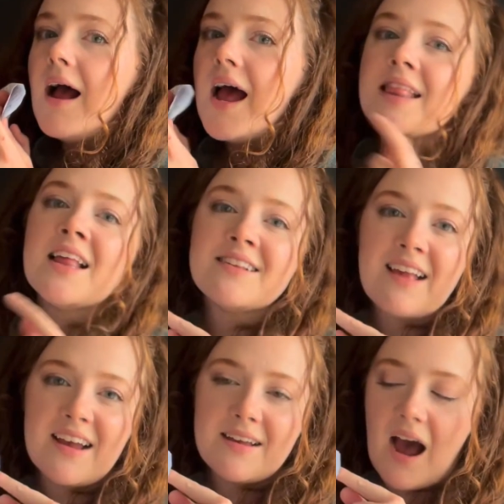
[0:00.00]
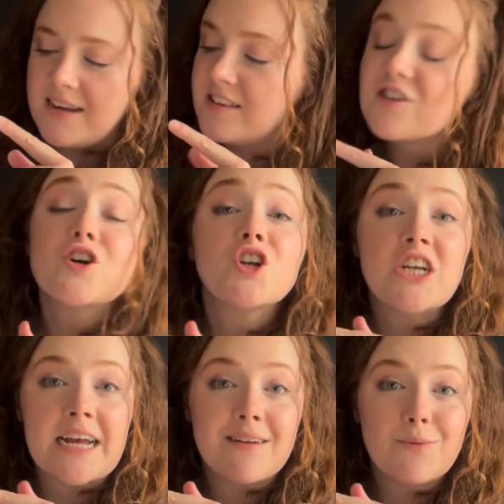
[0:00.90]
And thus I
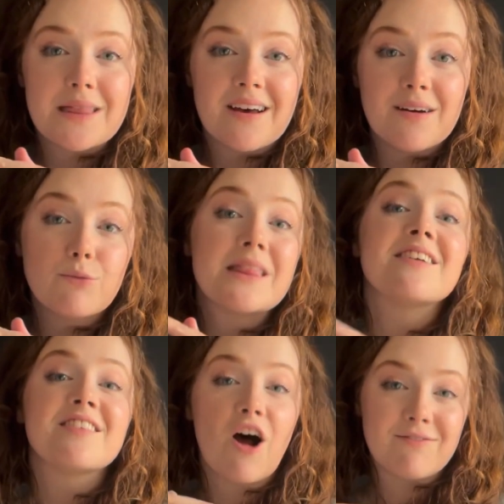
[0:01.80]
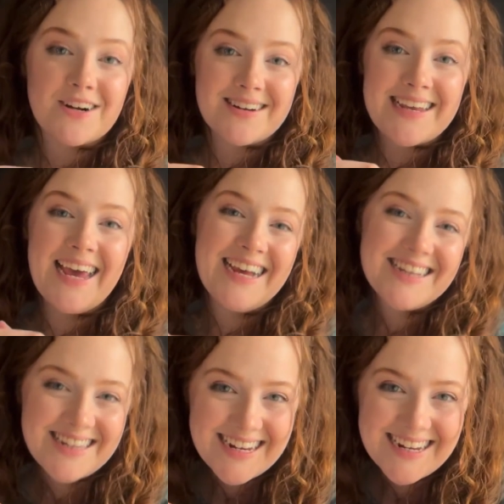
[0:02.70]
search it with a sovereign
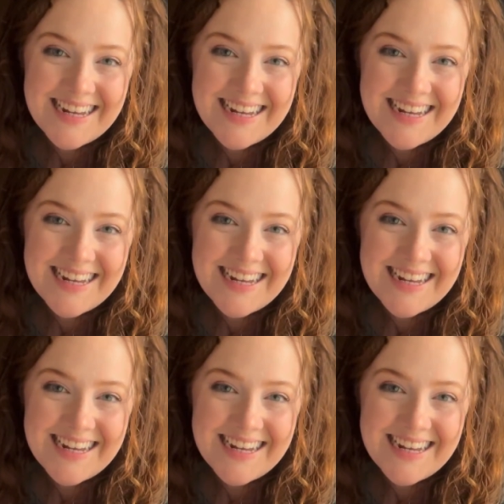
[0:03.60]
kiss.